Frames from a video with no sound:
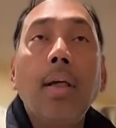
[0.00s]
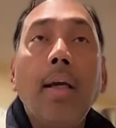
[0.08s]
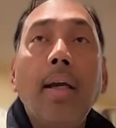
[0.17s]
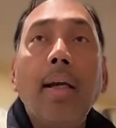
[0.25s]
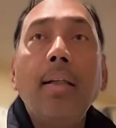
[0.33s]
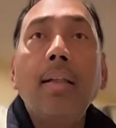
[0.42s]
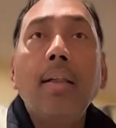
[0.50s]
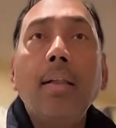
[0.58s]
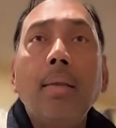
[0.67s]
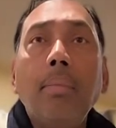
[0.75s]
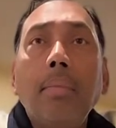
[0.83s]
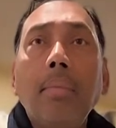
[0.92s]
And
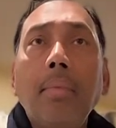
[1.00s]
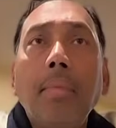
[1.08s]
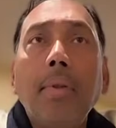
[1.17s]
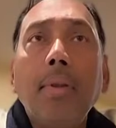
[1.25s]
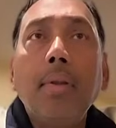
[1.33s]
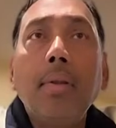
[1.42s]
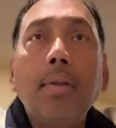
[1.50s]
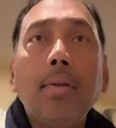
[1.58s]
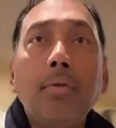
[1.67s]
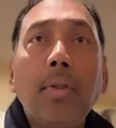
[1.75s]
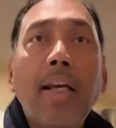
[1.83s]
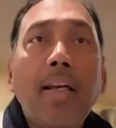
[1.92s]
uh,
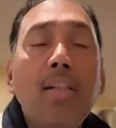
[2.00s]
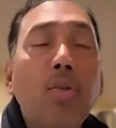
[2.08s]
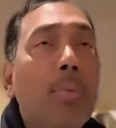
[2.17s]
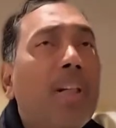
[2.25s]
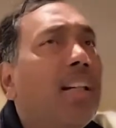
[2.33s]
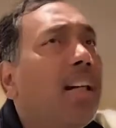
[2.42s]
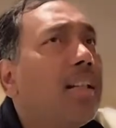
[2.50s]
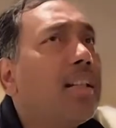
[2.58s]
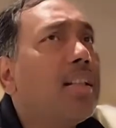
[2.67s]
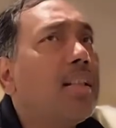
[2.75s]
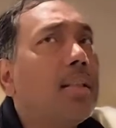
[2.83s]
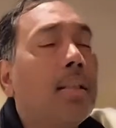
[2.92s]
should I assume
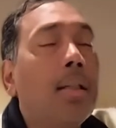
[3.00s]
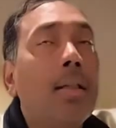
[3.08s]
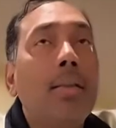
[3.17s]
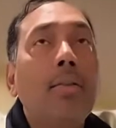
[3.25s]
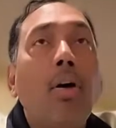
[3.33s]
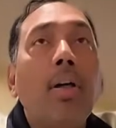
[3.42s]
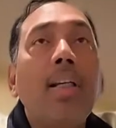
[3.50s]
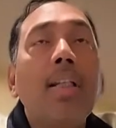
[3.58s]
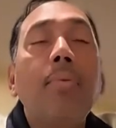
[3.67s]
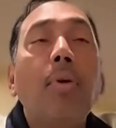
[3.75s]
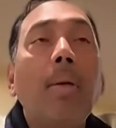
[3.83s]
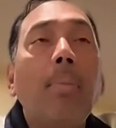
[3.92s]
it's the talk is
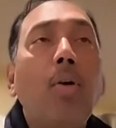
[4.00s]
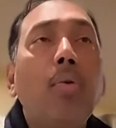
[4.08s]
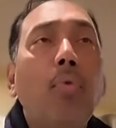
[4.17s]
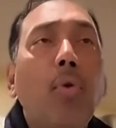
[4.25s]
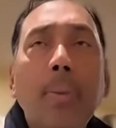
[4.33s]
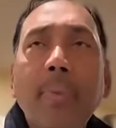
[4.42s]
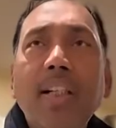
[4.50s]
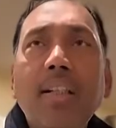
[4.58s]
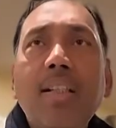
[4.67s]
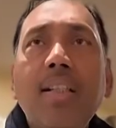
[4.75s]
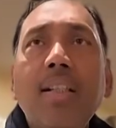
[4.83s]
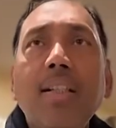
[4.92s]
for about 40
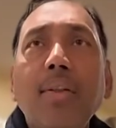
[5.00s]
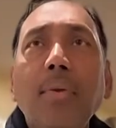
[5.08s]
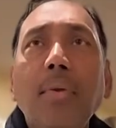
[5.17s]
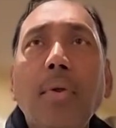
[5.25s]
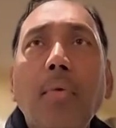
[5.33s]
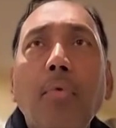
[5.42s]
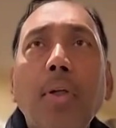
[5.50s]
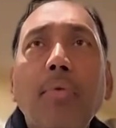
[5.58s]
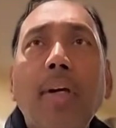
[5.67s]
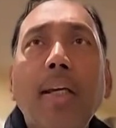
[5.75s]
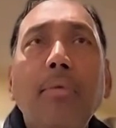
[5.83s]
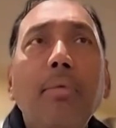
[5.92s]
minutes?
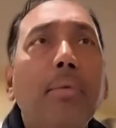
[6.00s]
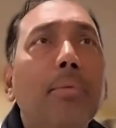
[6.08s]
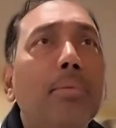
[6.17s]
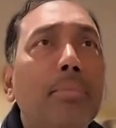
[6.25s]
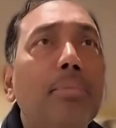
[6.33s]
45? Yeah.